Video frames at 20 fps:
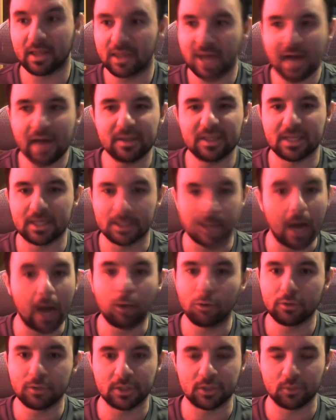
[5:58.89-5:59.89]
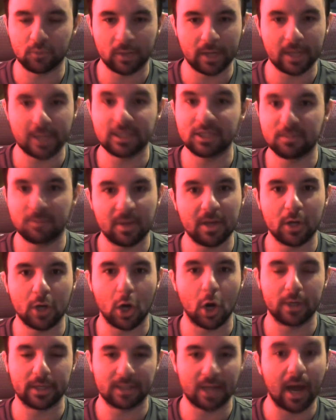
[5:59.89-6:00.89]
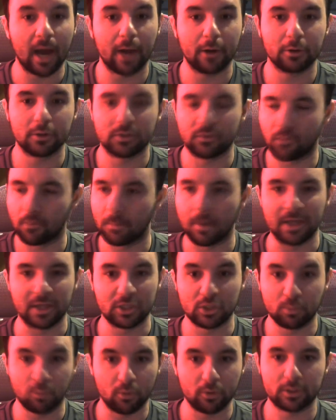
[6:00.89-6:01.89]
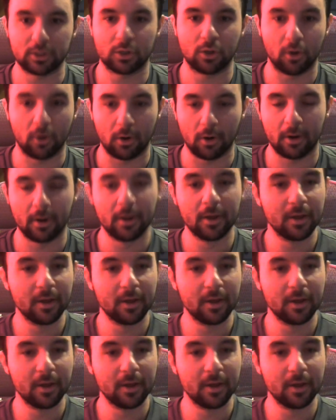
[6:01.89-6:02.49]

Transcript: $1,000 is what I spend on tires for my sports car.